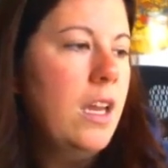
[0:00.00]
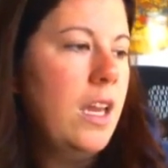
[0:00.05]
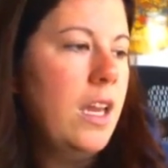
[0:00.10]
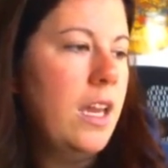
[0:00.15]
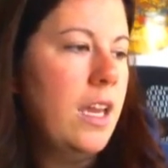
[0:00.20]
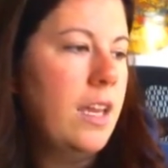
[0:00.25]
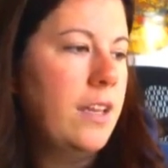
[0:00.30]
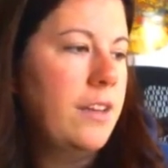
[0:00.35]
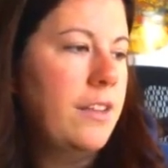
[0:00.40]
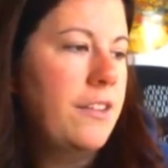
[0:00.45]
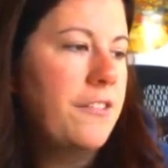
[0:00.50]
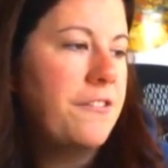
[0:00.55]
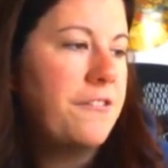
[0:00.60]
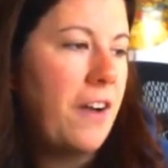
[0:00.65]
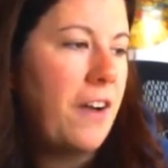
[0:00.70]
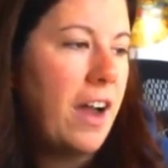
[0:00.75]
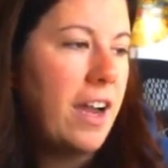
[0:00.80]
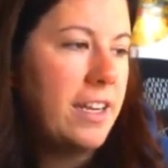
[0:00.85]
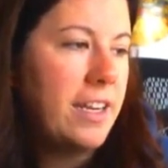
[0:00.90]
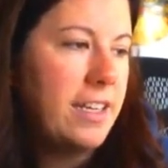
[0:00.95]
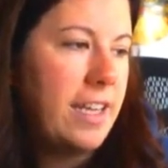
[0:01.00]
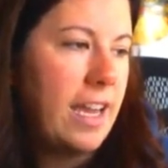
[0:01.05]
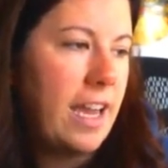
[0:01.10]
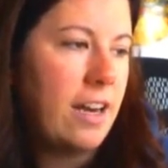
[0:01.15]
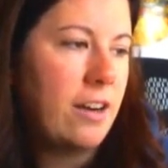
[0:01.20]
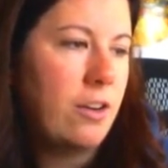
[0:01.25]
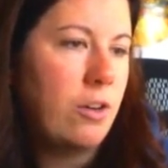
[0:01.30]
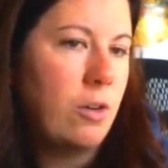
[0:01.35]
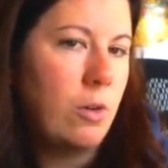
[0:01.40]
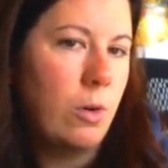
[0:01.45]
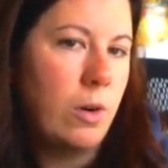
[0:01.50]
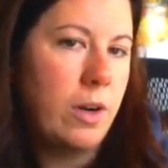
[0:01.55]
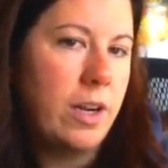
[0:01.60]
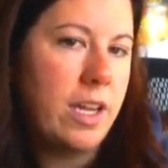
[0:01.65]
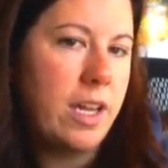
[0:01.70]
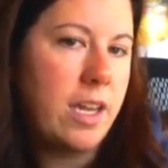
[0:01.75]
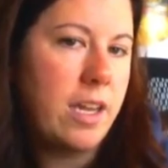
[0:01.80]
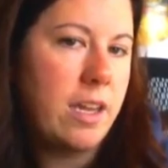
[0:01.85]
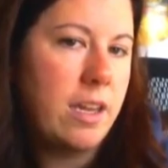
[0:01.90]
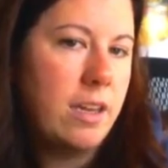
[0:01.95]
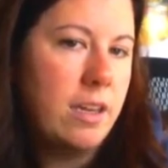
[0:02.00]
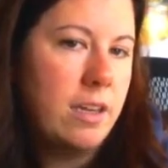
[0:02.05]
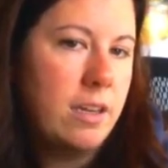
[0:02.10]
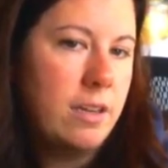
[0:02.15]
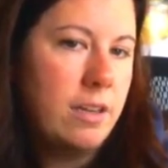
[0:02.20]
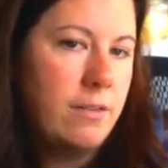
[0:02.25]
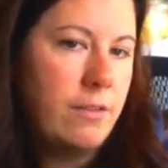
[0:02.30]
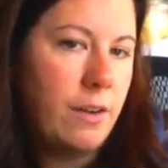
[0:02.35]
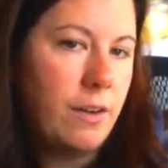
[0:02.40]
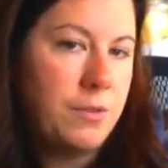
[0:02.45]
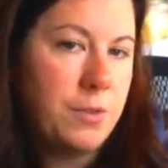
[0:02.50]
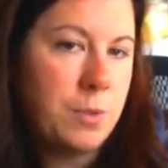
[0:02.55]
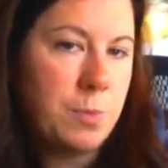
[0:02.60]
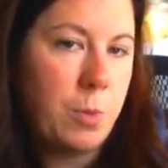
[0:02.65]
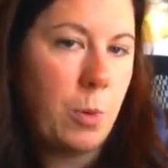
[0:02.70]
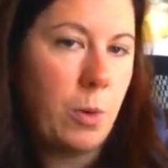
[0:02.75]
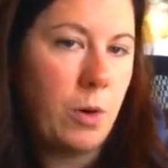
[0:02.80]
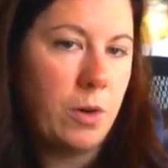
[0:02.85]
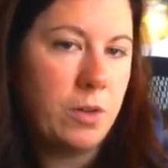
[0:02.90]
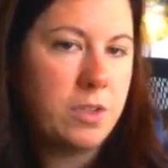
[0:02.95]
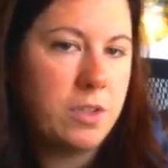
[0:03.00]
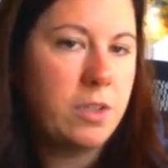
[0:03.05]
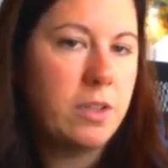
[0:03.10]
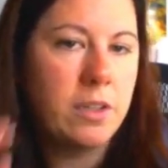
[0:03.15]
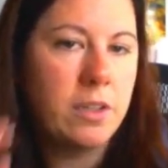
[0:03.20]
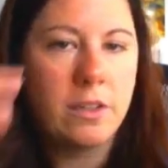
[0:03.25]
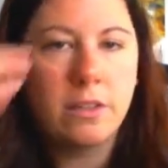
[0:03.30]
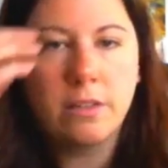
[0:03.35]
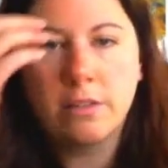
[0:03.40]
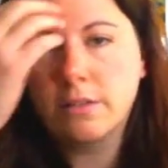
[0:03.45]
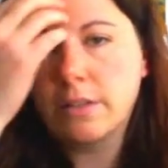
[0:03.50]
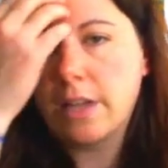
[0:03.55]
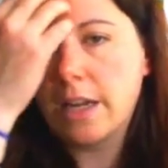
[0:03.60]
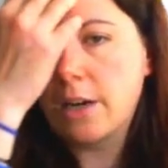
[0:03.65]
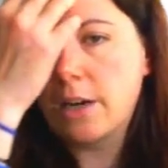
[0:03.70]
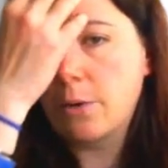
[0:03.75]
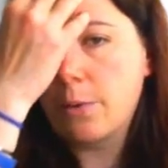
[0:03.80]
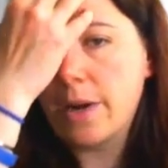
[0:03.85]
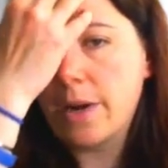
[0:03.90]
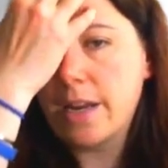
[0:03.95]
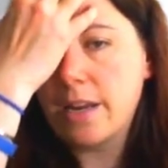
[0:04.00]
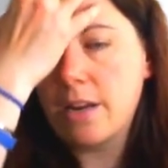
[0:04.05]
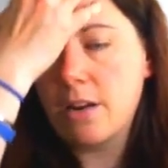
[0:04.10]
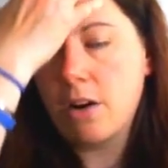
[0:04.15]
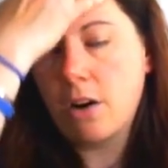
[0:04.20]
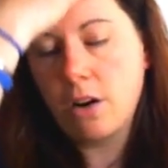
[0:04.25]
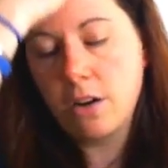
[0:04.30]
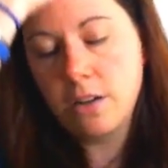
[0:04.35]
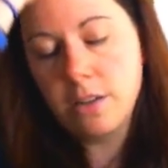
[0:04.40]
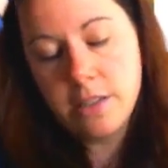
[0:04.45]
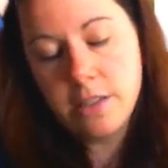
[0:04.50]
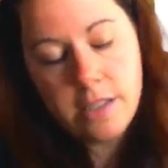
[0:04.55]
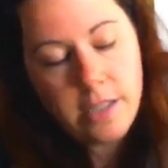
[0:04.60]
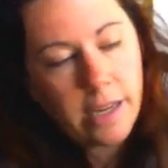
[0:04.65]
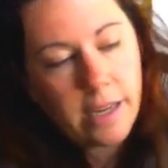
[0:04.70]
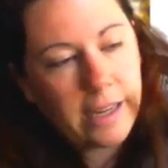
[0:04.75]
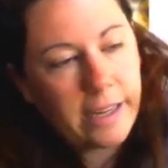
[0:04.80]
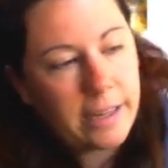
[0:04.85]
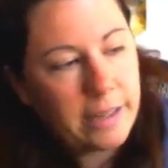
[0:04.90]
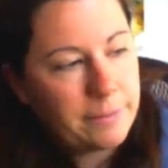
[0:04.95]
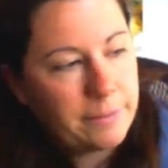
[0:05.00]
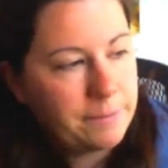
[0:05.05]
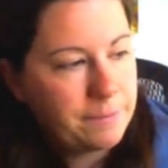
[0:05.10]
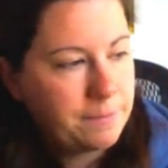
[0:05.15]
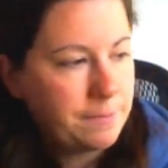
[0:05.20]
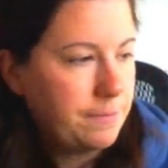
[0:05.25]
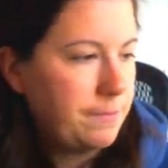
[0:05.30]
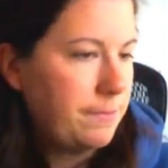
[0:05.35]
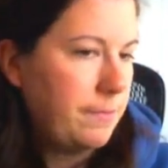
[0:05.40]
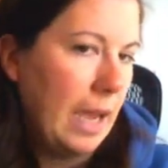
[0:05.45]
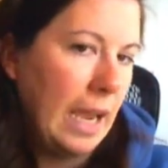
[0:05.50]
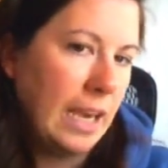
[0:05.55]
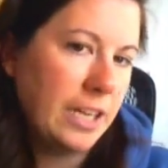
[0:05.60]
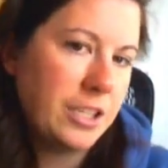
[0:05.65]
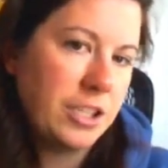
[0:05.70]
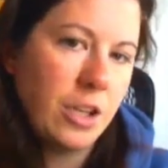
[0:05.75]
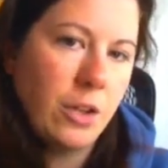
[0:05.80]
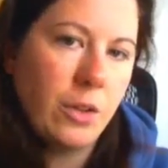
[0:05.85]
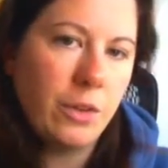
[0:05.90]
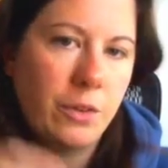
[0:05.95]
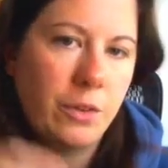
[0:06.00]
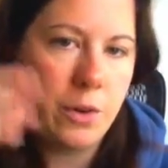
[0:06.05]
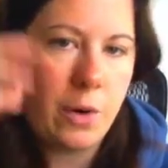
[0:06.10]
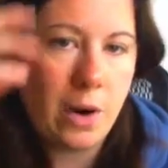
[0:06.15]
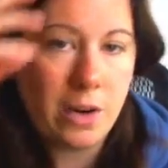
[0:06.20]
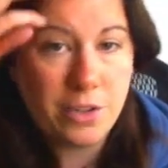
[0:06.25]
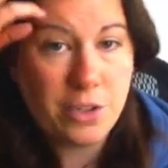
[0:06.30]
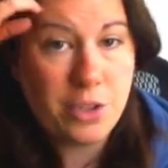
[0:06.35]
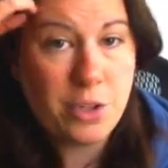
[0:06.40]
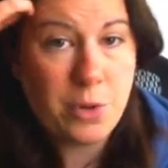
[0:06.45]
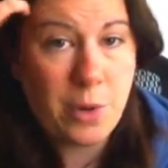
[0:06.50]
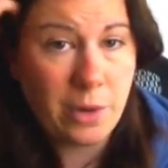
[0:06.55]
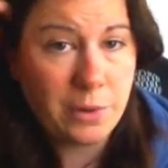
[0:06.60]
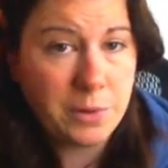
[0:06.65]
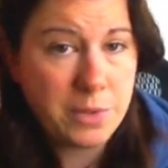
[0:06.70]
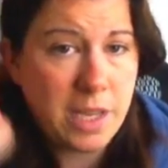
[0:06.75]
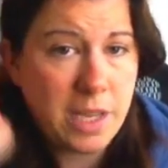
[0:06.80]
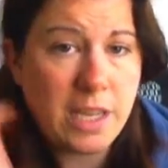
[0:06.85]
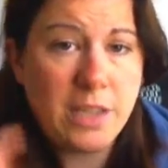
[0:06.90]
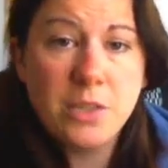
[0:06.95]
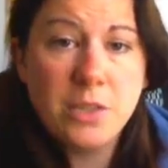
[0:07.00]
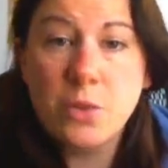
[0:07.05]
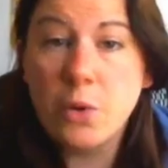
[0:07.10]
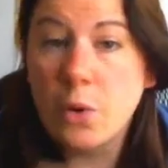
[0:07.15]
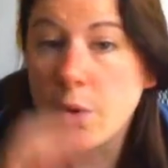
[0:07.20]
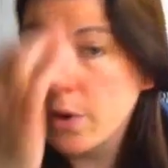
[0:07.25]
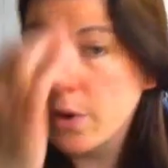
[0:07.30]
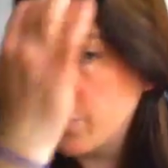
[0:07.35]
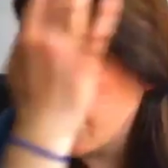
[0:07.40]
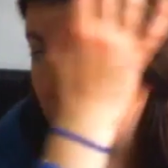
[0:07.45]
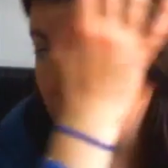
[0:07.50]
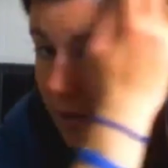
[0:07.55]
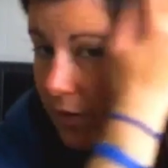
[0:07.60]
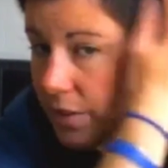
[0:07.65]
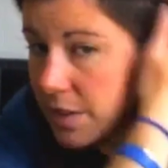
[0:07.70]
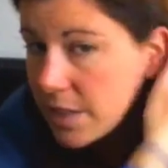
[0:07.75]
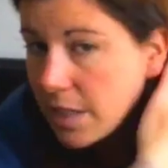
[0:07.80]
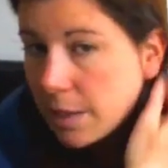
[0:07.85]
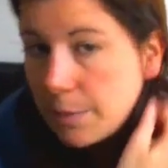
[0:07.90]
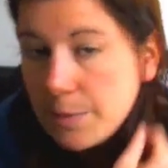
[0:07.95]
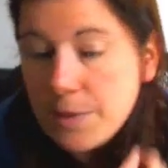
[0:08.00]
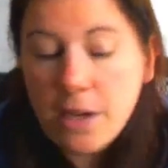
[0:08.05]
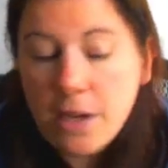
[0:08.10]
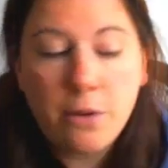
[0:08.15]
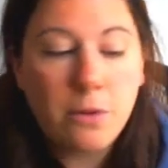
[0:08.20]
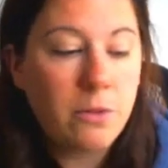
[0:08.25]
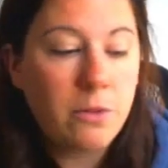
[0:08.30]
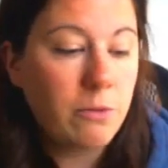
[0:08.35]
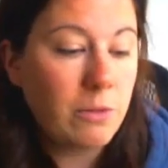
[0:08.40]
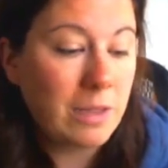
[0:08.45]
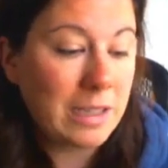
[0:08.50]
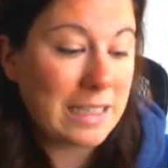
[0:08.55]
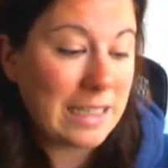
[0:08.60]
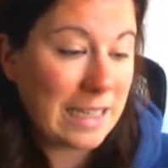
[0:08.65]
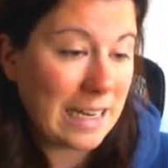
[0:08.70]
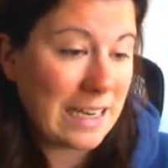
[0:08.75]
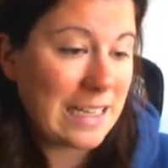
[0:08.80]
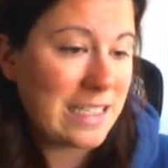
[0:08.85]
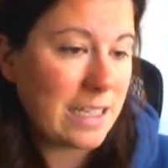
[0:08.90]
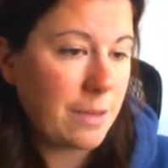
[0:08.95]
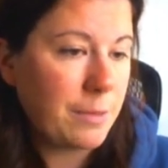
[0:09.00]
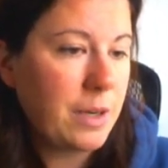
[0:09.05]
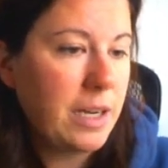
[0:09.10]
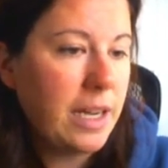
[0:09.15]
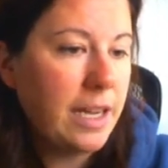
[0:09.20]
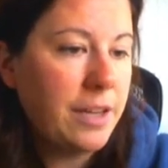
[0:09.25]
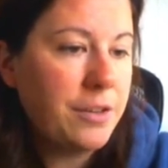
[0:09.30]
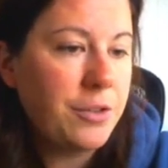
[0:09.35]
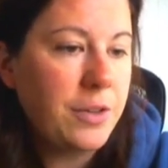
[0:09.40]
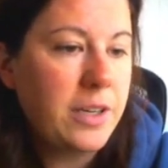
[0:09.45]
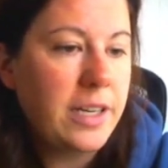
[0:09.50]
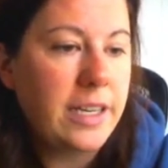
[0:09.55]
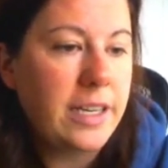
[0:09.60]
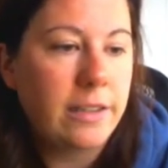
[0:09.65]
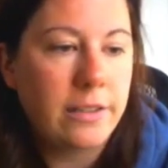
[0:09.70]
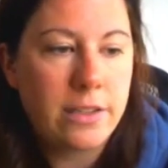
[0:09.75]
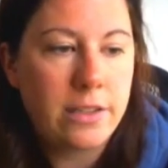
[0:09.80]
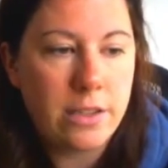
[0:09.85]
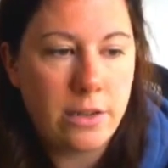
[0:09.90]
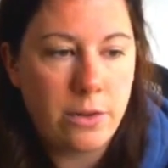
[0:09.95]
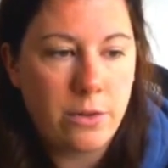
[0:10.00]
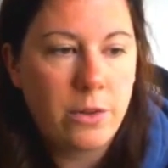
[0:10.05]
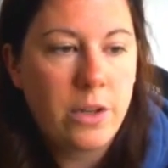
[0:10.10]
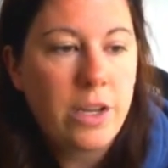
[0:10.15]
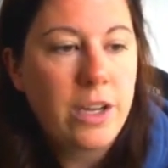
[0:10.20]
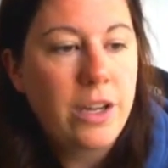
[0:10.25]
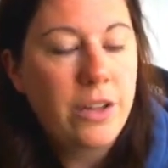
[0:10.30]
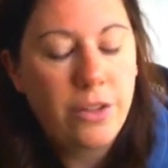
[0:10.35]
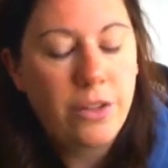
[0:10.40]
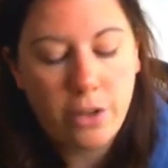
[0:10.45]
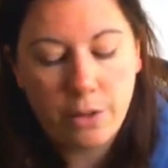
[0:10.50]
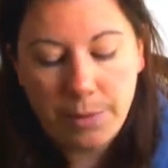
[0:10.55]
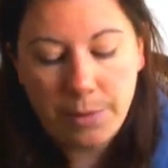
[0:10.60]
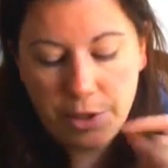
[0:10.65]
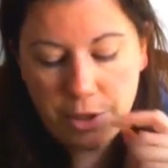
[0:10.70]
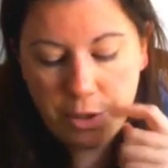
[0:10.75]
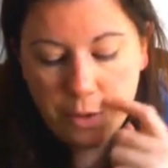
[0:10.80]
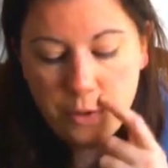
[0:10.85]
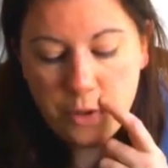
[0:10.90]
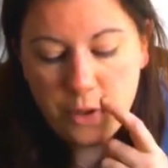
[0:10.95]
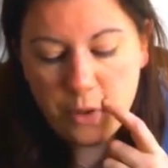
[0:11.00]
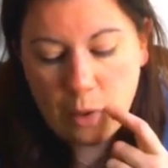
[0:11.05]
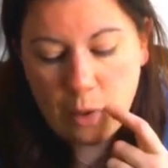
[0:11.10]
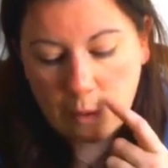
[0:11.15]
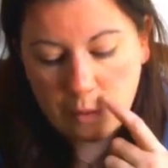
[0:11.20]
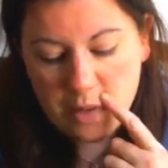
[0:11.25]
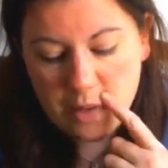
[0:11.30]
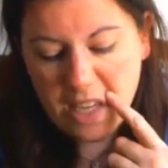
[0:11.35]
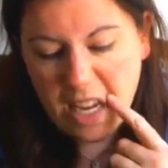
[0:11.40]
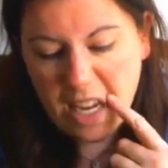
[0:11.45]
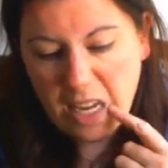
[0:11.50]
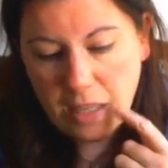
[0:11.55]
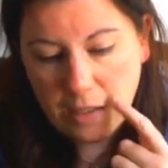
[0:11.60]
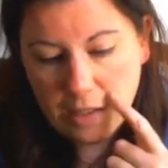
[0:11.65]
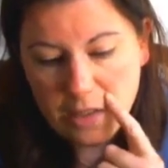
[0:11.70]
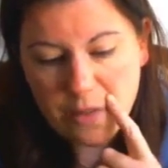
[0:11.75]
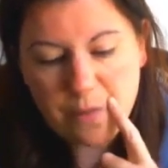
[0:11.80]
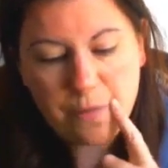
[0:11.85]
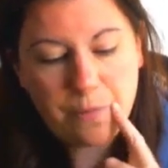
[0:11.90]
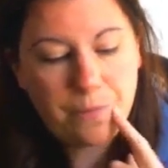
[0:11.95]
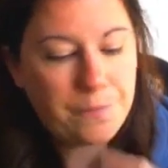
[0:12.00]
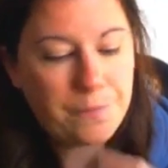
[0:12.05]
and the fine category of sport to lighter weight yarns actually only requires a 2-ounce skein. So if one of these comes out really nice, I'm going to enter it in. So they're going to be 2 2-ounce skeins.